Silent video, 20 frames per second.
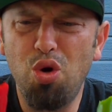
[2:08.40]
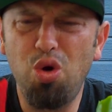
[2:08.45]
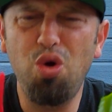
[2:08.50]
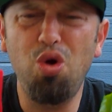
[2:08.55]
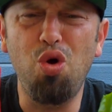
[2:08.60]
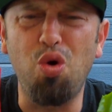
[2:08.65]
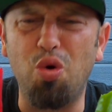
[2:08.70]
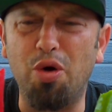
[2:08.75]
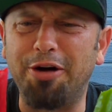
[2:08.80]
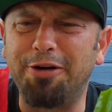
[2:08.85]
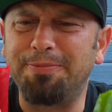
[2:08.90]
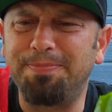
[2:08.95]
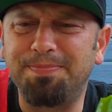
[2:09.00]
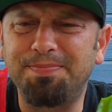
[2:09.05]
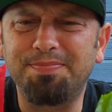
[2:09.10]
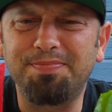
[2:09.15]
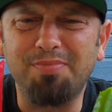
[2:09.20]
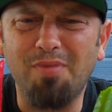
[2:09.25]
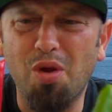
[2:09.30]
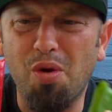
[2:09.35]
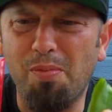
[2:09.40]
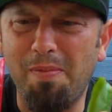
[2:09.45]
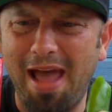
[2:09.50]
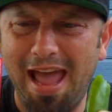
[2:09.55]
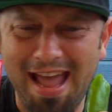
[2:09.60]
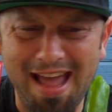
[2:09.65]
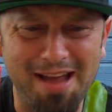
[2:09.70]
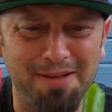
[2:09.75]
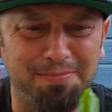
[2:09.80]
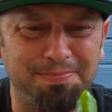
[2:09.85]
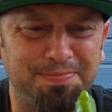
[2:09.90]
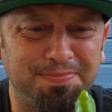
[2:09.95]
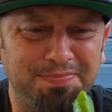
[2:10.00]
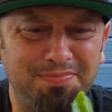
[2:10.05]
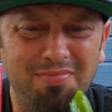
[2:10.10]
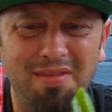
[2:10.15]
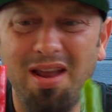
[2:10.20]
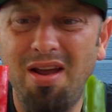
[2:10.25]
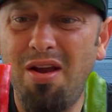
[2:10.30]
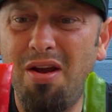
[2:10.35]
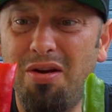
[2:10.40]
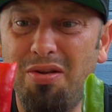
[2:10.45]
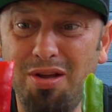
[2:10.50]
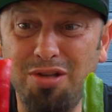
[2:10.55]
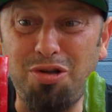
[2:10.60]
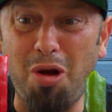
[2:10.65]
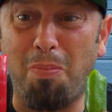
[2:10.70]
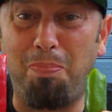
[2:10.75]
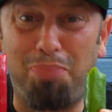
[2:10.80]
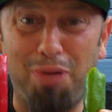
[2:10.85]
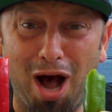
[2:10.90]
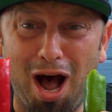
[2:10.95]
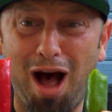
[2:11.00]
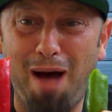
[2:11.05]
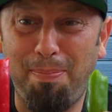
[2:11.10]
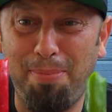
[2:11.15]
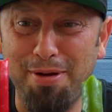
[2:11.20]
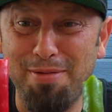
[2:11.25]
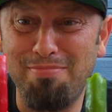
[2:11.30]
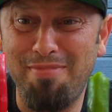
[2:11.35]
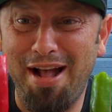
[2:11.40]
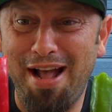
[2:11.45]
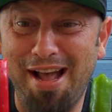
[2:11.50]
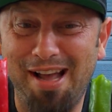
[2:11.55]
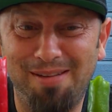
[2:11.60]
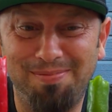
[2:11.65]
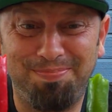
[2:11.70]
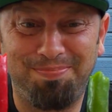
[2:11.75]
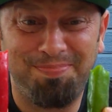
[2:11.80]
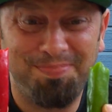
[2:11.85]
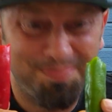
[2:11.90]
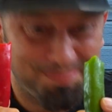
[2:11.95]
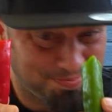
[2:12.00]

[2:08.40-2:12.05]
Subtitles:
Ooh, man, these are popping, man.